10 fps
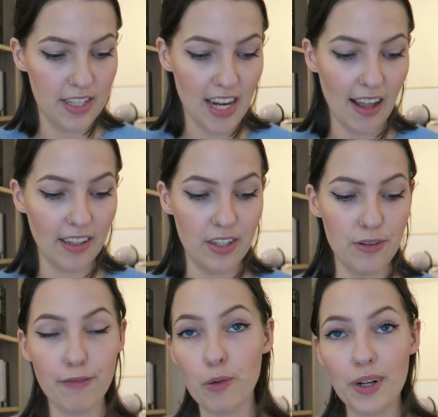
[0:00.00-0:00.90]

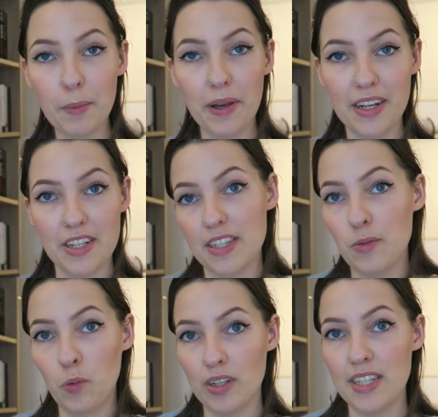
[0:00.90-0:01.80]
challenge 40 pages
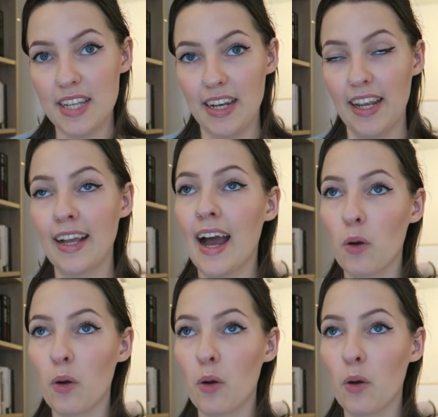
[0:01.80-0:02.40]
in one sitting,